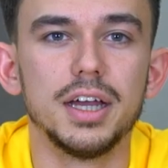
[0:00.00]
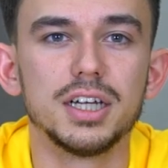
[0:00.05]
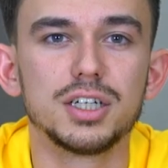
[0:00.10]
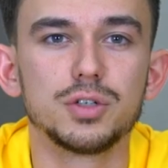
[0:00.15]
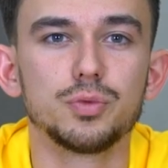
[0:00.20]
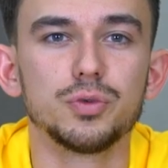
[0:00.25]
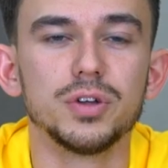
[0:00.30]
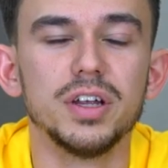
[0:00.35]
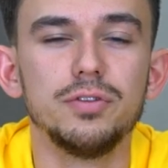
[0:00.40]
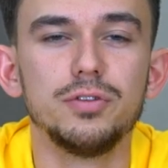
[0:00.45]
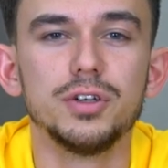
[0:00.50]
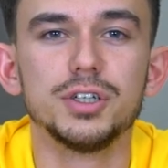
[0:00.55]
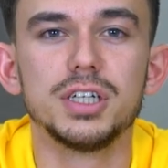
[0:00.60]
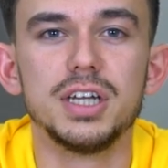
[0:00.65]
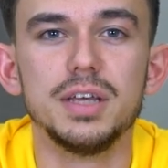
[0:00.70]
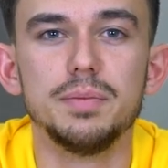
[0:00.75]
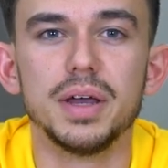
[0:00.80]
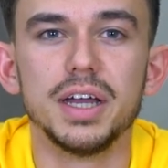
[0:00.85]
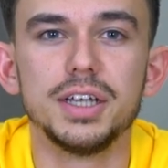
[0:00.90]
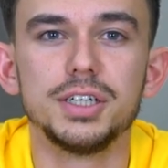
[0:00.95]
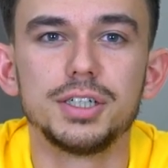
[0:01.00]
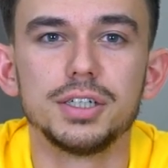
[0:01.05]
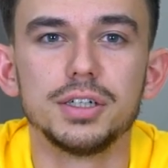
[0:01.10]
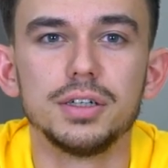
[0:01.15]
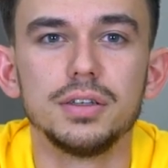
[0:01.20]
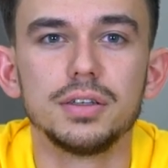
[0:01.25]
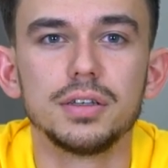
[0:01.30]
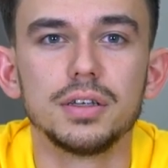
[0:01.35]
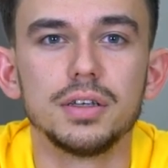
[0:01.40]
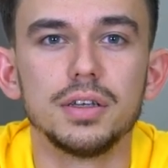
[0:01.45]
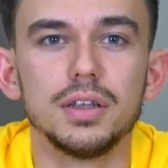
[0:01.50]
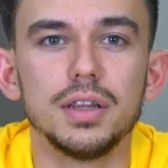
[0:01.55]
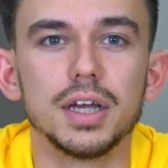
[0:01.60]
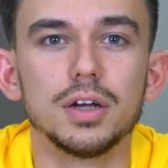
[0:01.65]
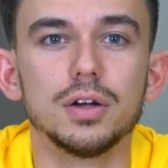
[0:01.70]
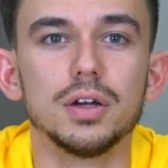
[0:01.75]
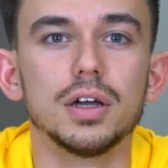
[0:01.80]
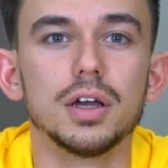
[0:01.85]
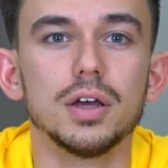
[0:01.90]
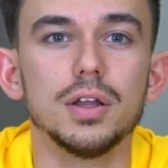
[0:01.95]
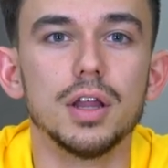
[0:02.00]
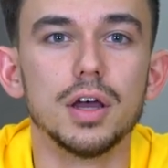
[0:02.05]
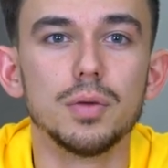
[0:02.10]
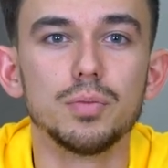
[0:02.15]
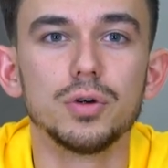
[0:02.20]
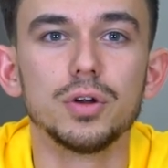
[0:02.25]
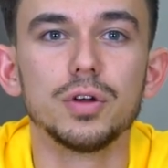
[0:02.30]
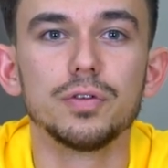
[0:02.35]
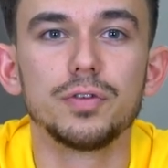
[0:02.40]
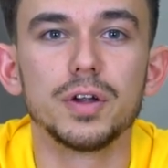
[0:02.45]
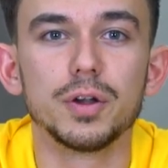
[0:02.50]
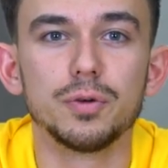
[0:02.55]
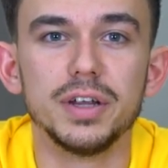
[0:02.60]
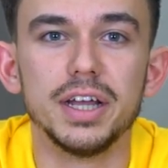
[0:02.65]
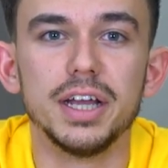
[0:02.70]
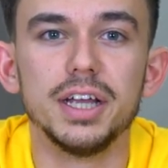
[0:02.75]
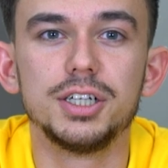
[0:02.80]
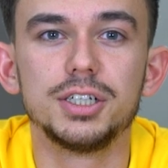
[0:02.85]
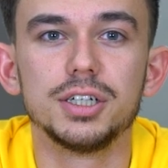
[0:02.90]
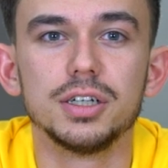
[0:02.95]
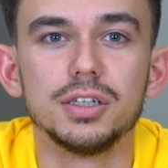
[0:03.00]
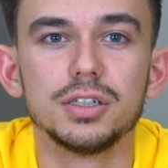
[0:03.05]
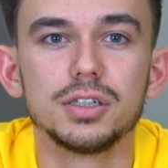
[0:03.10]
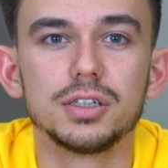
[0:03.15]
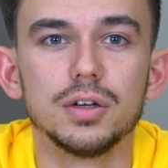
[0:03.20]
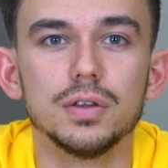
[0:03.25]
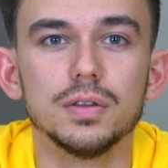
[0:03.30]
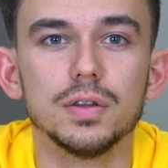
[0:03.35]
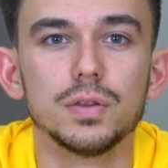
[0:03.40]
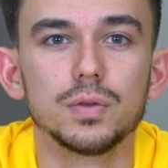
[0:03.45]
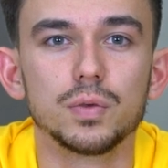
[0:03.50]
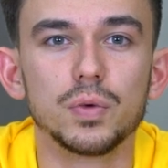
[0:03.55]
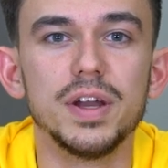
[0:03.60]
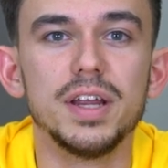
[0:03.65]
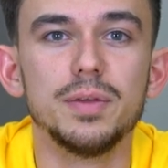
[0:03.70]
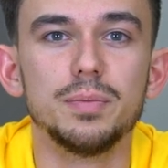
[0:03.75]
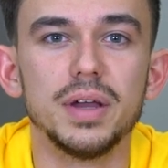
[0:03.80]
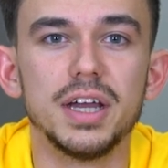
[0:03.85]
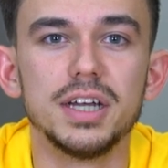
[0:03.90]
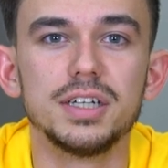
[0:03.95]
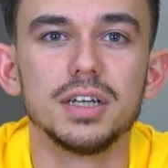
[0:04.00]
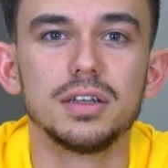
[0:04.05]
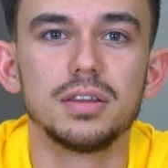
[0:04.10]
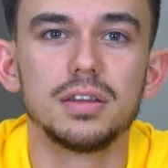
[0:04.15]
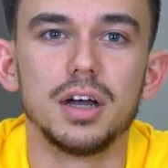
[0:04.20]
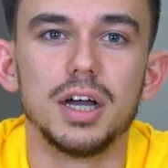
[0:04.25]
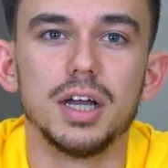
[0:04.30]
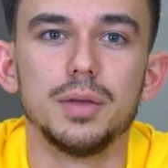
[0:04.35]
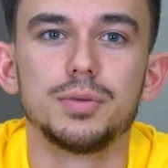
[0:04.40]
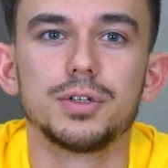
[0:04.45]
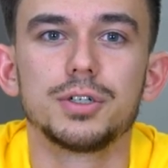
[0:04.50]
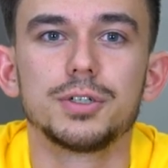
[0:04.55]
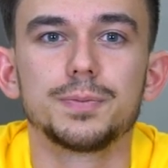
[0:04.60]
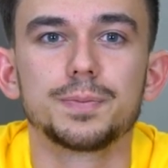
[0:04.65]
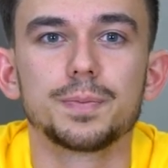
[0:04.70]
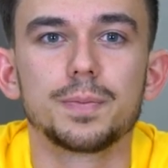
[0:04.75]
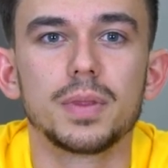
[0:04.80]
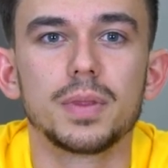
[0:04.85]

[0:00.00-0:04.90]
As previously mentioned, there are a number of variations on the three basic types.